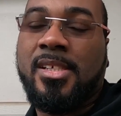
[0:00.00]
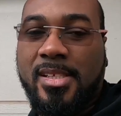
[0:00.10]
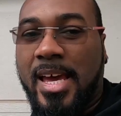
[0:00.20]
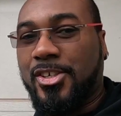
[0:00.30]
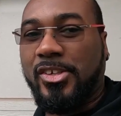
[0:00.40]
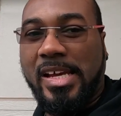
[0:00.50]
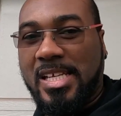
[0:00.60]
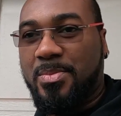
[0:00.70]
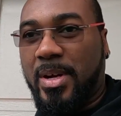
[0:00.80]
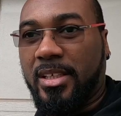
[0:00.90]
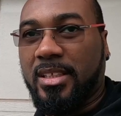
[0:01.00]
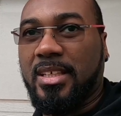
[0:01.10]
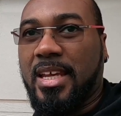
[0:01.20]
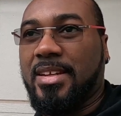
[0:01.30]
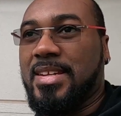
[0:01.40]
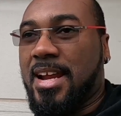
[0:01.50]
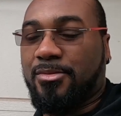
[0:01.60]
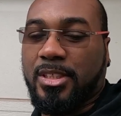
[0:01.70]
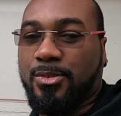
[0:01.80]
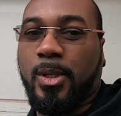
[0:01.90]
naturally aspirated and
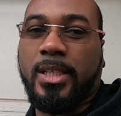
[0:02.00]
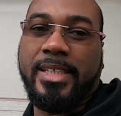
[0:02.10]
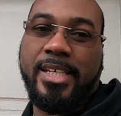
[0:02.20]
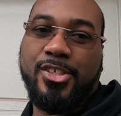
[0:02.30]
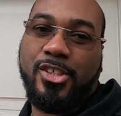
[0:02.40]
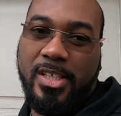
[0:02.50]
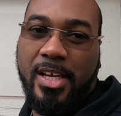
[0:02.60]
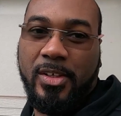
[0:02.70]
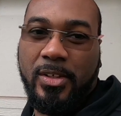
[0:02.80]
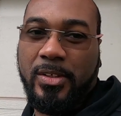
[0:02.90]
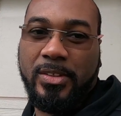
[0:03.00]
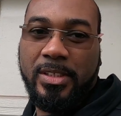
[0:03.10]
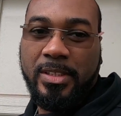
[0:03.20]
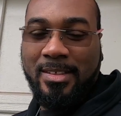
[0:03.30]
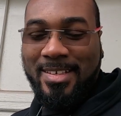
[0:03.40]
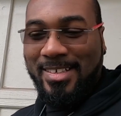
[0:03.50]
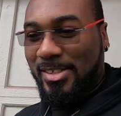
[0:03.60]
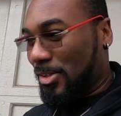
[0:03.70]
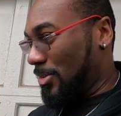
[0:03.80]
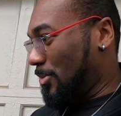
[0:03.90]
not really working the engine that hard.
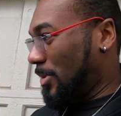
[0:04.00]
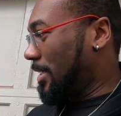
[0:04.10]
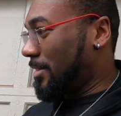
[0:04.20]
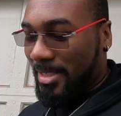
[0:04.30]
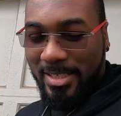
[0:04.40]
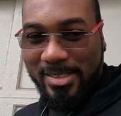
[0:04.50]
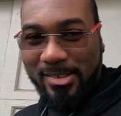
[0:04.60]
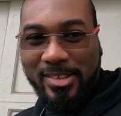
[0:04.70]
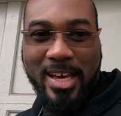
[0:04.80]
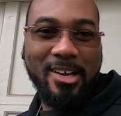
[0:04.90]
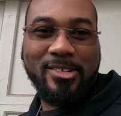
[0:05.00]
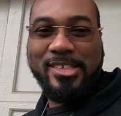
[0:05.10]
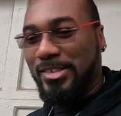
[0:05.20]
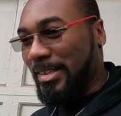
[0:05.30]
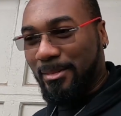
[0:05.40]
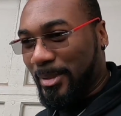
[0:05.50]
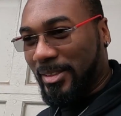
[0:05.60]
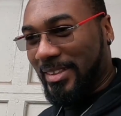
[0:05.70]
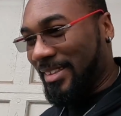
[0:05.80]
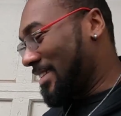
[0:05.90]
So the one on the hot rod truck I'm
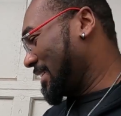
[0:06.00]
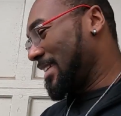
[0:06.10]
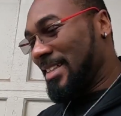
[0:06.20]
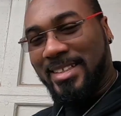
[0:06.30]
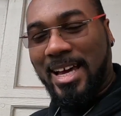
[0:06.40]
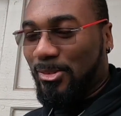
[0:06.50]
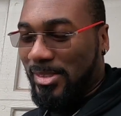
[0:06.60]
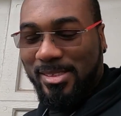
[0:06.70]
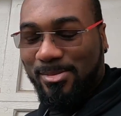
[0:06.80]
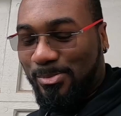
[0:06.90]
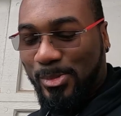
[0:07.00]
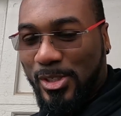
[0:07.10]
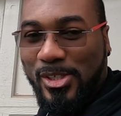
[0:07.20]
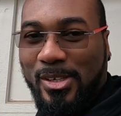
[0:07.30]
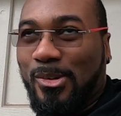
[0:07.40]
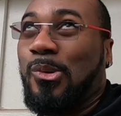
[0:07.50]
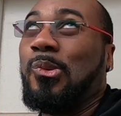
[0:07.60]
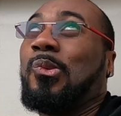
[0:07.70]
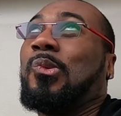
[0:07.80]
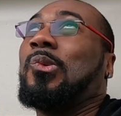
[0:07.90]
building, that one's pushing
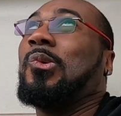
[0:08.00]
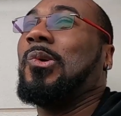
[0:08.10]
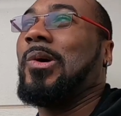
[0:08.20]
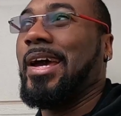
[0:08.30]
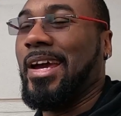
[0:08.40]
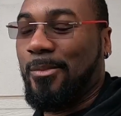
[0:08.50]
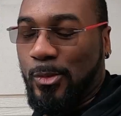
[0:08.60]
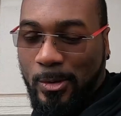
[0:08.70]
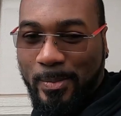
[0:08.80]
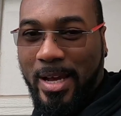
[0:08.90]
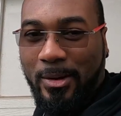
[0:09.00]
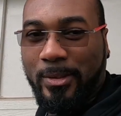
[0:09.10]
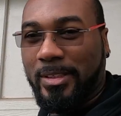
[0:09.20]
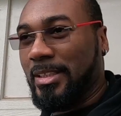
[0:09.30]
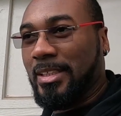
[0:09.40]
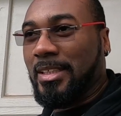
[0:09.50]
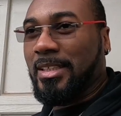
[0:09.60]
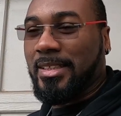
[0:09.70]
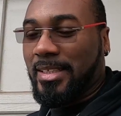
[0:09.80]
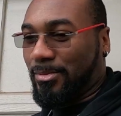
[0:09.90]
way more power
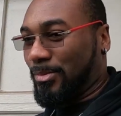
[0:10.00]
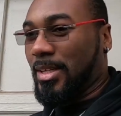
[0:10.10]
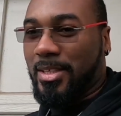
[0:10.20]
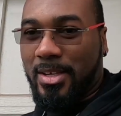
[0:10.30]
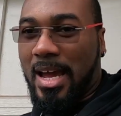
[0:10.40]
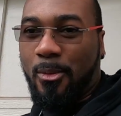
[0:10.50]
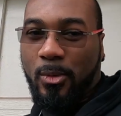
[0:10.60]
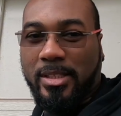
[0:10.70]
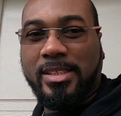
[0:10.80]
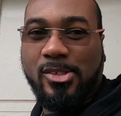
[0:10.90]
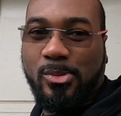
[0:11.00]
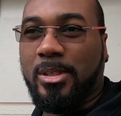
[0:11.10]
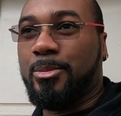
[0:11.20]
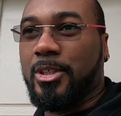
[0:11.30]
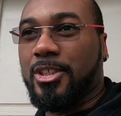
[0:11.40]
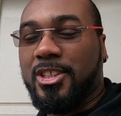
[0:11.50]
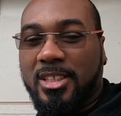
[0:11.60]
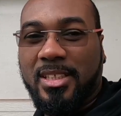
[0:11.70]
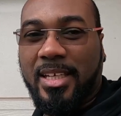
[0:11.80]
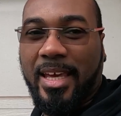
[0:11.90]
than what I want this one to push,
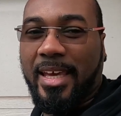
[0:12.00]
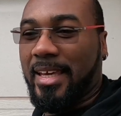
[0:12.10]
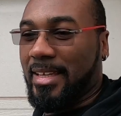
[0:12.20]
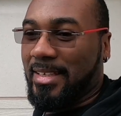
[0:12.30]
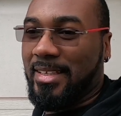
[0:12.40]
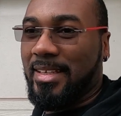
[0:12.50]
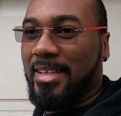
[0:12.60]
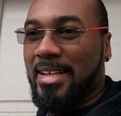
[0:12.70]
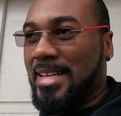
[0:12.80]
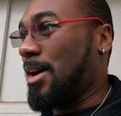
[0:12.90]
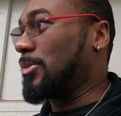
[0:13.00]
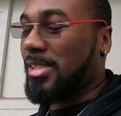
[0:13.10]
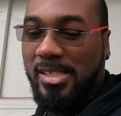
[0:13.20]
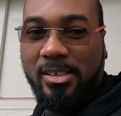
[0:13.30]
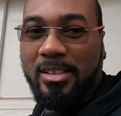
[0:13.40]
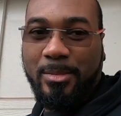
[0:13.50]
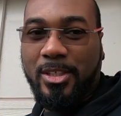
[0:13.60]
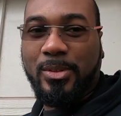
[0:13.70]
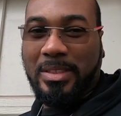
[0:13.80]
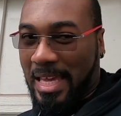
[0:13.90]
and that one's still going to be
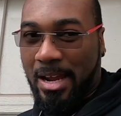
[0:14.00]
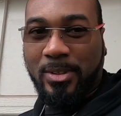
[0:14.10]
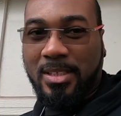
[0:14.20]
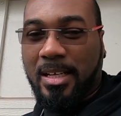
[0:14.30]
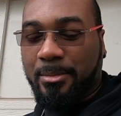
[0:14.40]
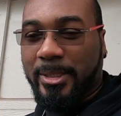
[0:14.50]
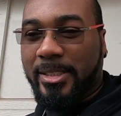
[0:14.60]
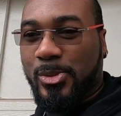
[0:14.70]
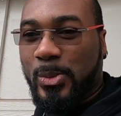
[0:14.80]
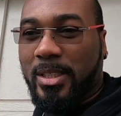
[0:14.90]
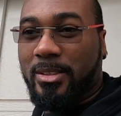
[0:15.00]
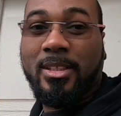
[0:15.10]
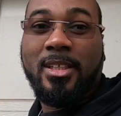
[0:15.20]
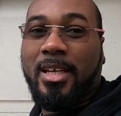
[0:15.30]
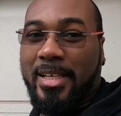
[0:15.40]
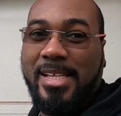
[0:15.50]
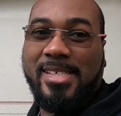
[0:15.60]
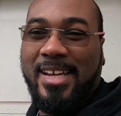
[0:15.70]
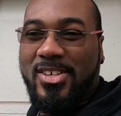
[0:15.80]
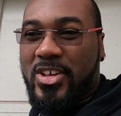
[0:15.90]
doing that reliably as well, and
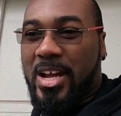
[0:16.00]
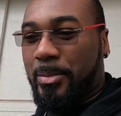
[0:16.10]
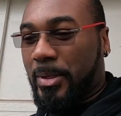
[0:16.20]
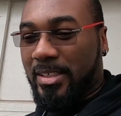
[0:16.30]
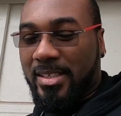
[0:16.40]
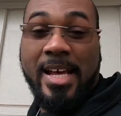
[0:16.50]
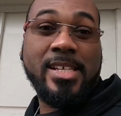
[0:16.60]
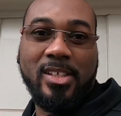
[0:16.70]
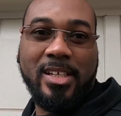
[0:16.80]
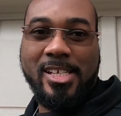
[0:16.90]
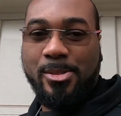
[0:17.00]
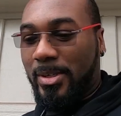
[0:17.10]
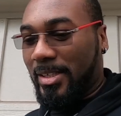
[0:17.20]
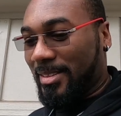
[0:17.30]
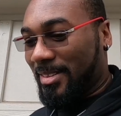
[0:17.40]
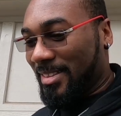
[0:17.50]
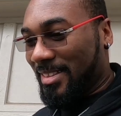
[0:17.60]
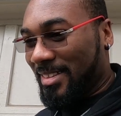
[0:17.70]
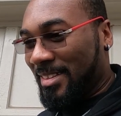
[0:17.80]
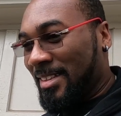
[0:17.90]
that's naturally aspirated.
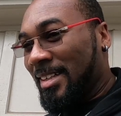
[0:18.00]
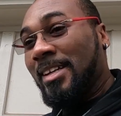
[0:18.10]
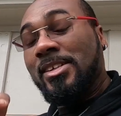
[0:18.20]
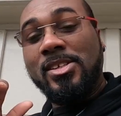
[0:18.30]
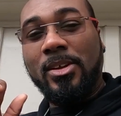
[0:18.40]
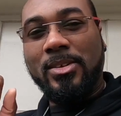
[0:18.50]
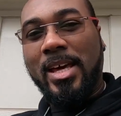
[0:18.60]
So